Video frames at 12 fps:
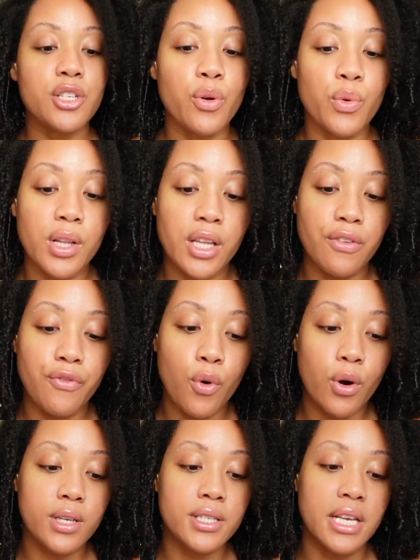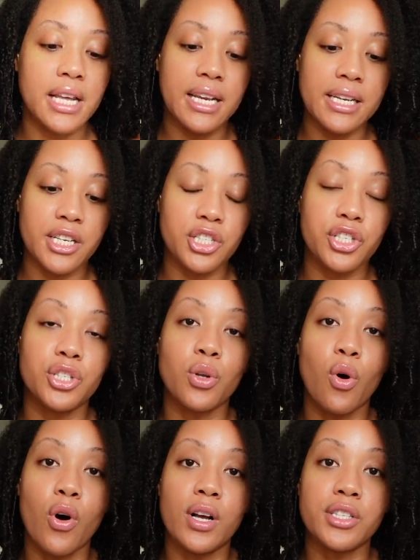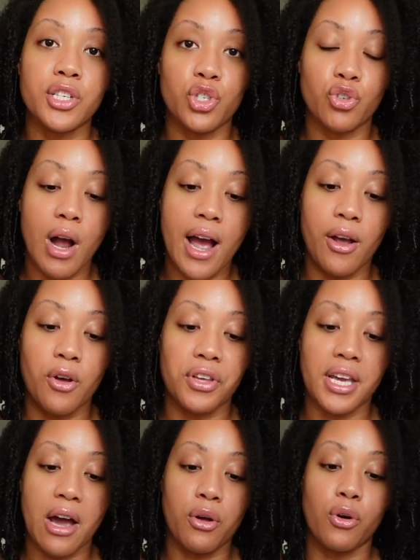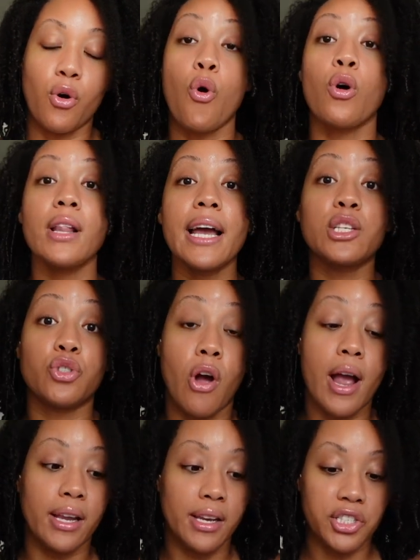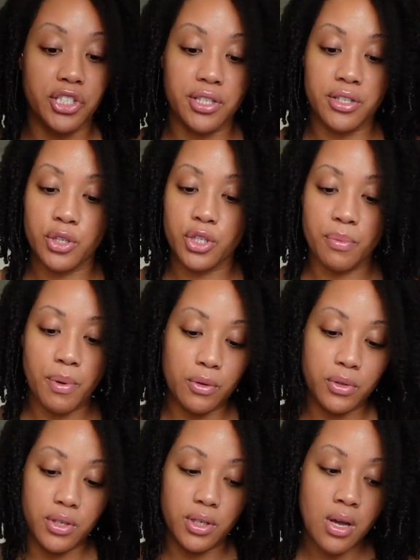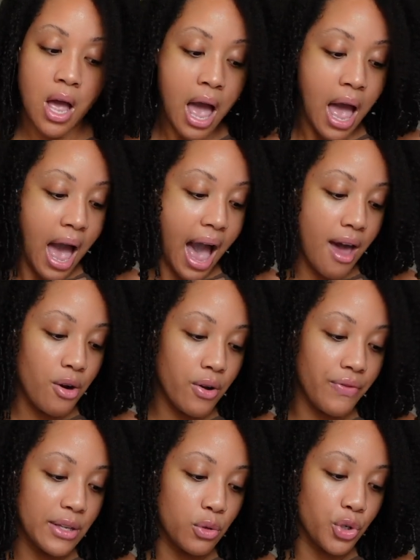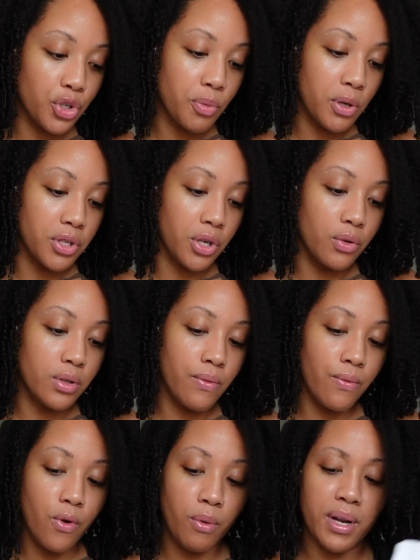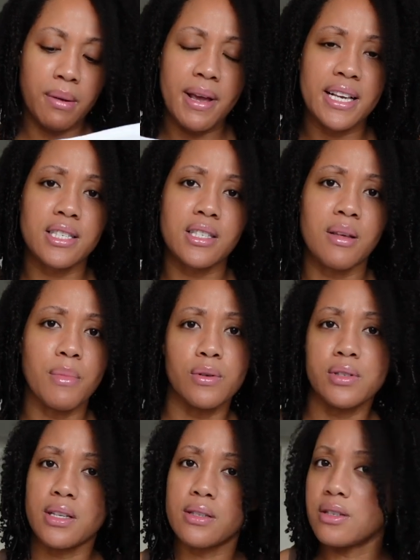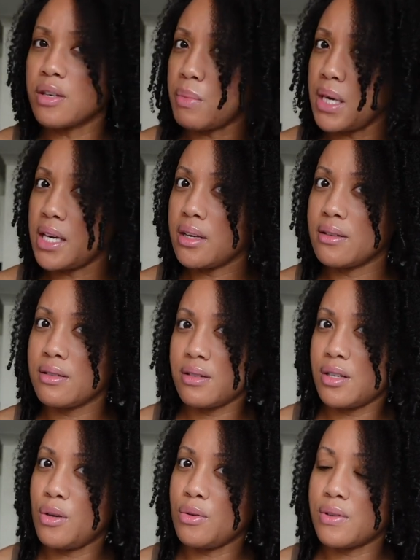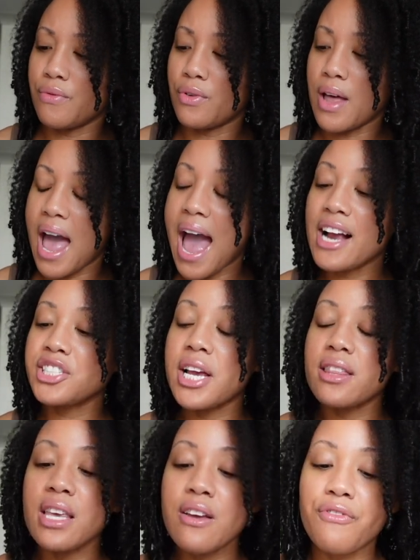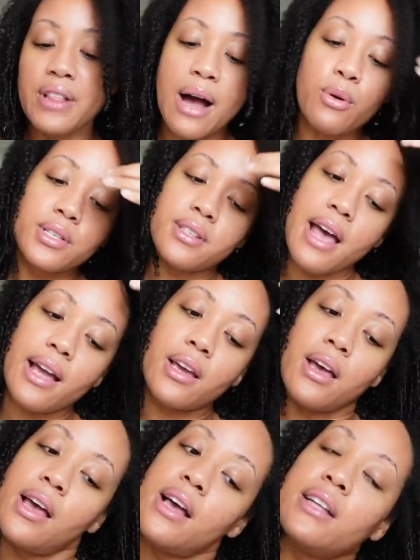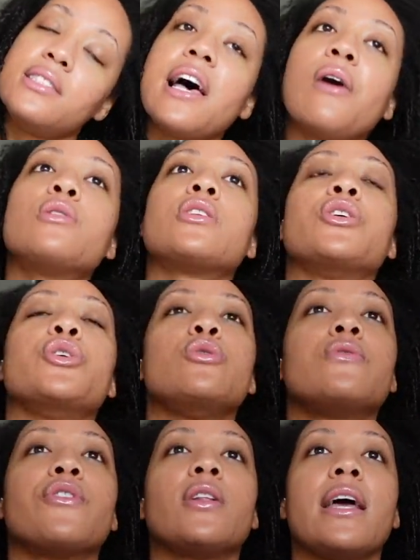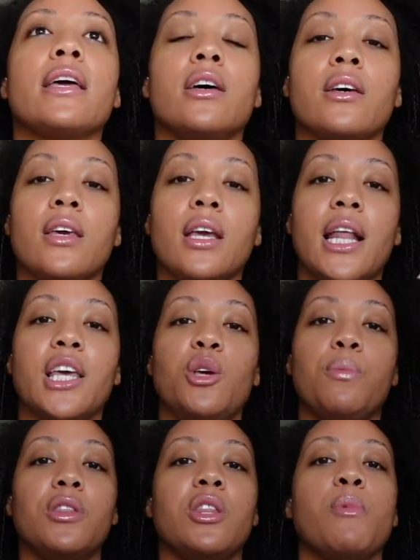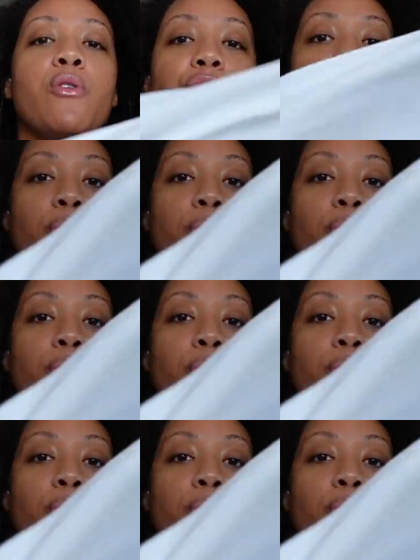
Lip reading: are really for setting dishes on to dry on the counter, or like drying dishes. They're supposed to, I don't know if that's what you're supposed to use them for, but it makes the most sense to me to use them for that. Actually, I think flour sack towels are used for like cooking. Like you put them over